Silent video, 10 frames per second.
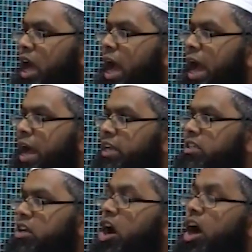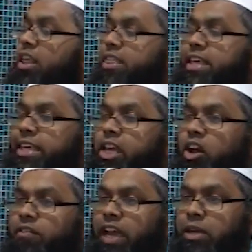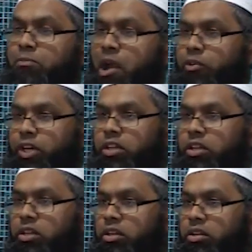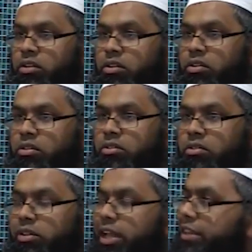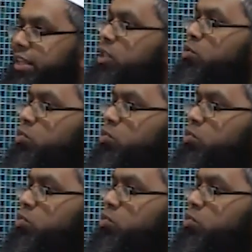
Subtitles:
and are thinking of getting married, then this